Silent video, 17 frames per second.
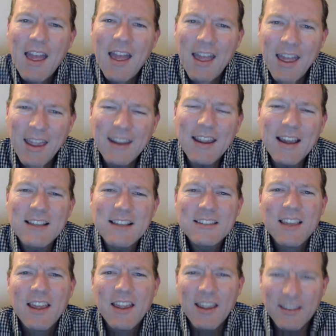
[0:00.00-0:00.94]
Hey,
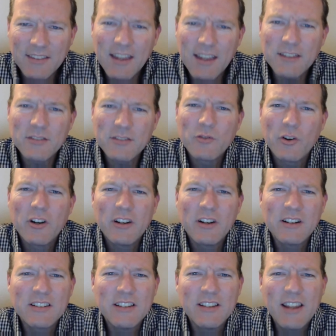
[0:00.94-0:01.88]
guys. Thanks for joining
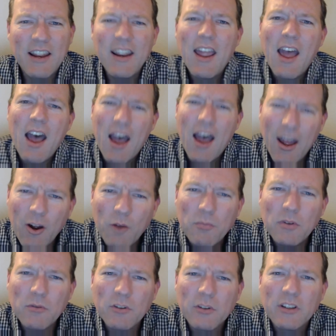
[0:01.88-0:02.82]
us today. I
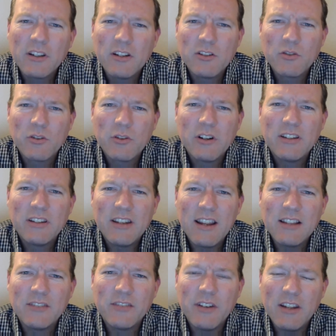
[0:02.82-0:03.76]
hope you really enjoyed
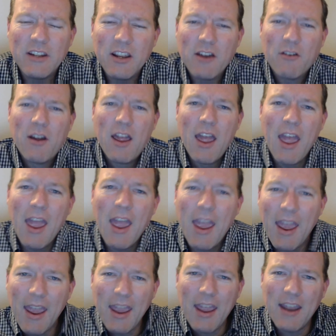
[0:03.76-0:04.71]
today's video.
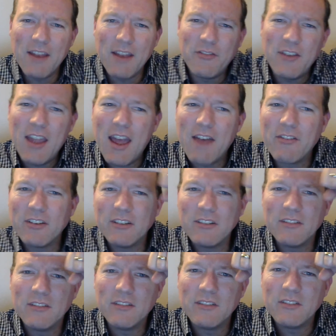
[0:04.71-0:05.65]
And if you haven't,
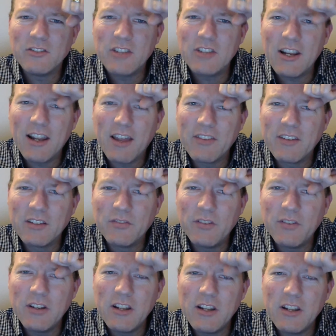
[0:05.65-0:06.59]
check out this
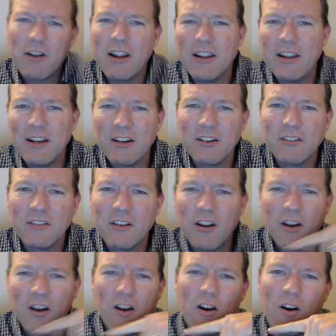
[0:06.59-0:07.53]
video right here
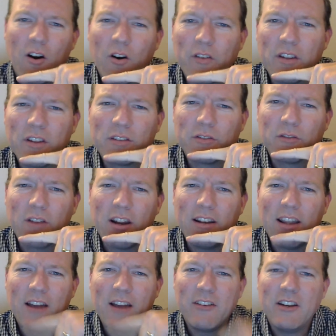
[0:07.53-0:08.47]
or this one right
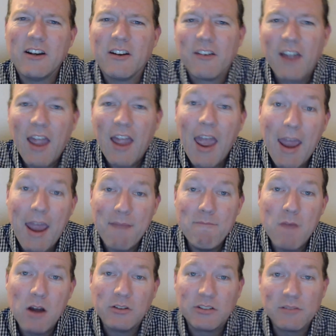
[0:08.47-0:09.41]
down here. And
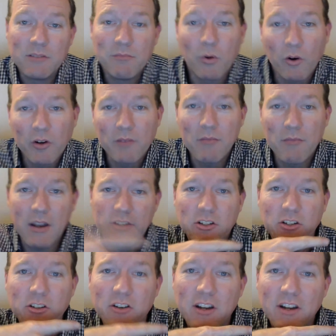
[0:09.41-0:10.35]
most important, make
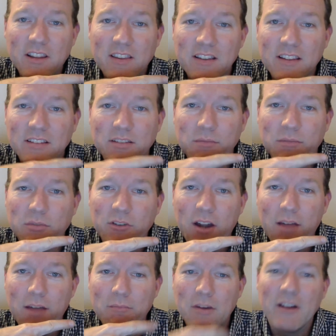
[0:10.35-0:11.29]
sure you're hitting this
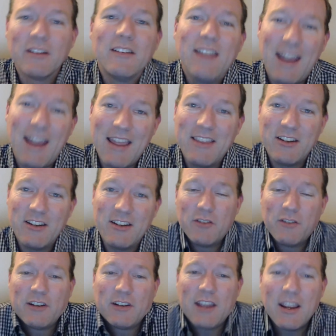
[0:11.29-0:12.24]
subscribe button and the
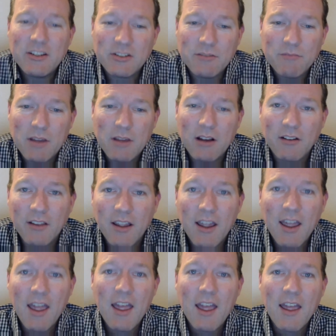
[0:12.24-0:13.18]
notification bell.
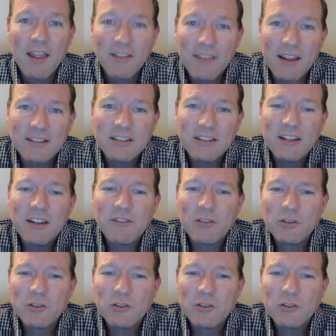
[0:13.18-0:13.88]
Thanks again for